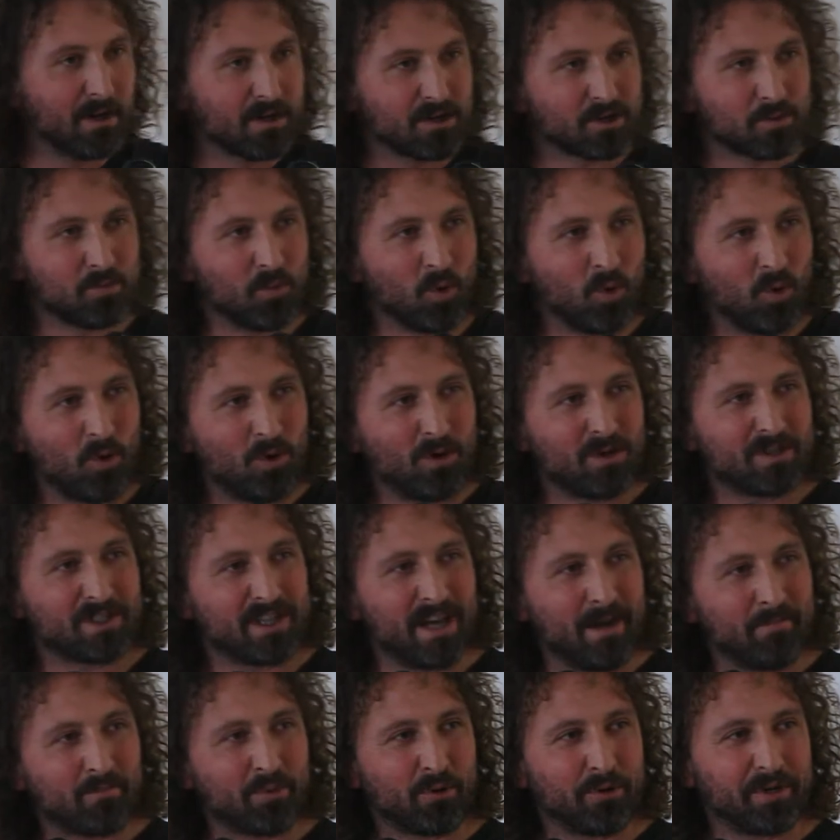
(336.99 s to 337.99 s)
small
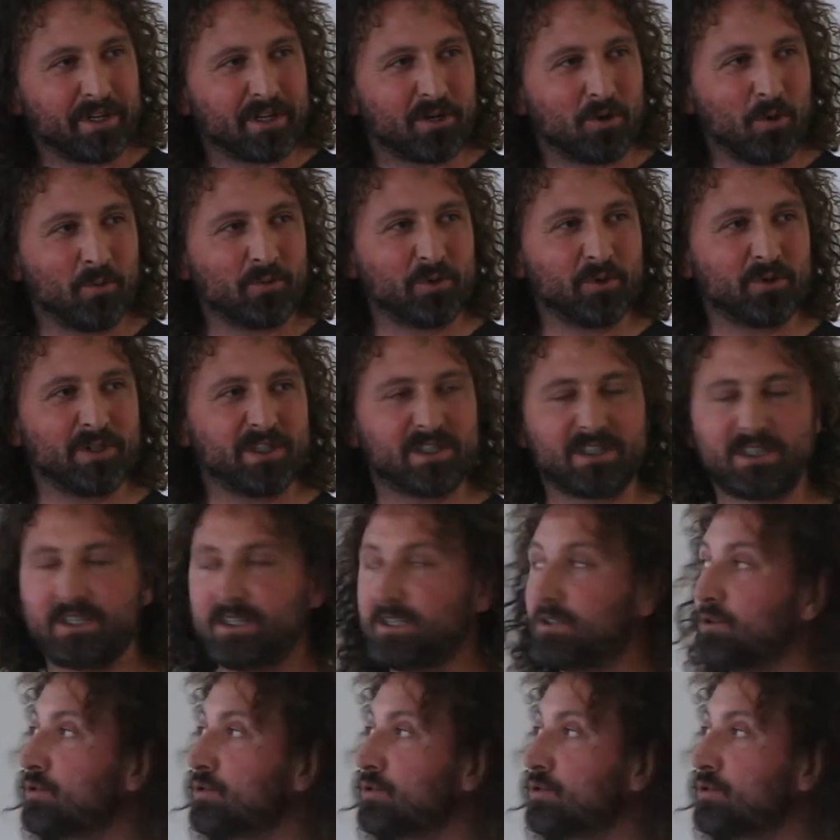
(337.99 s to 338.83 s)
temporary community